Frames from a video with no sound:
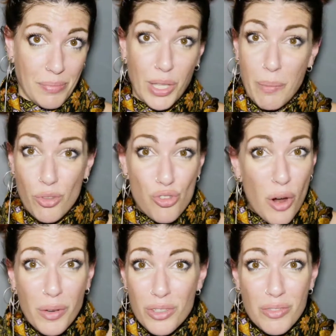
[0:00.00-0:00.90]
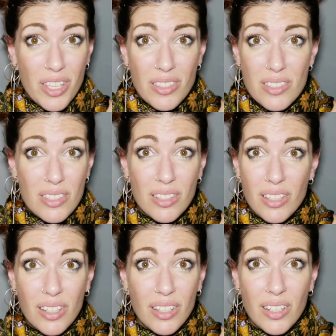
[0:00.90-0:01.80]
But the majority of it,
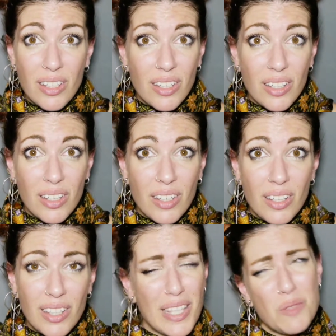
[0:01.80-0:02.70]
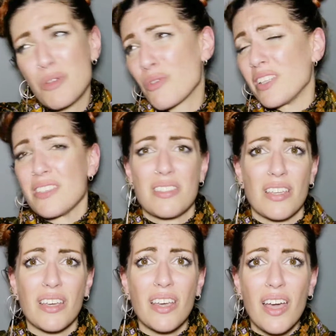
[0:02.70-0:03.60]
let's be
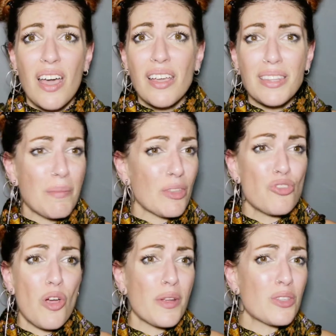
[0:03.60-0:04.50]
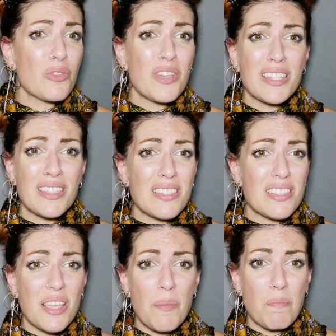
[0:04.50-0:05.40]
realistic. The majority of it,
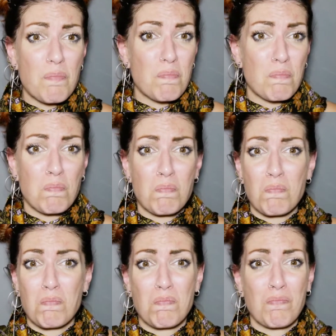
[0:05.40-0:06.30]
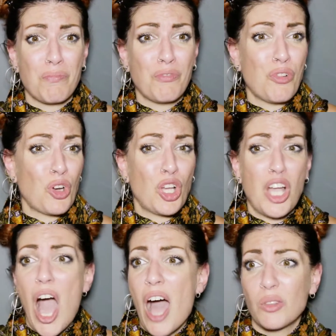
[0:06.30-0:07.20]
it's a
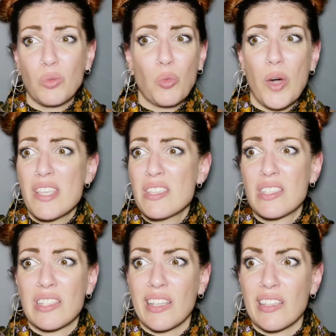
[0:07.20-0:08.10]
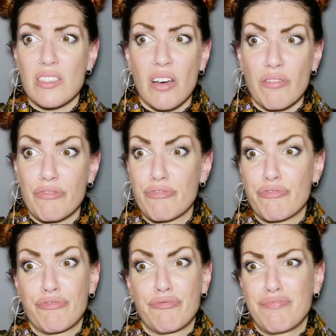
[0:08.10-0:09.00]
forgotten wasteland of
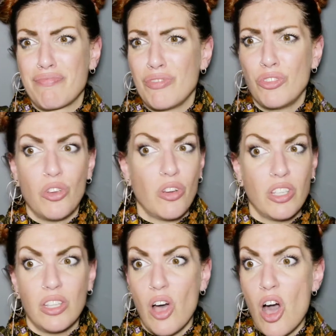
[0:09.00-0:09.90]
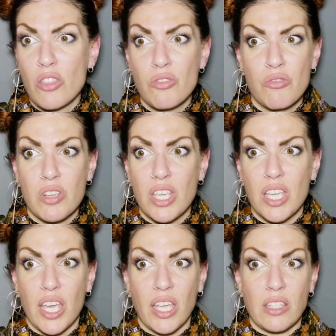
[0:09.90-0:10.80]
dirty
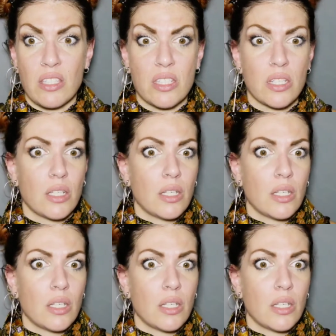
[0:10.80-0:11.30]
laundry and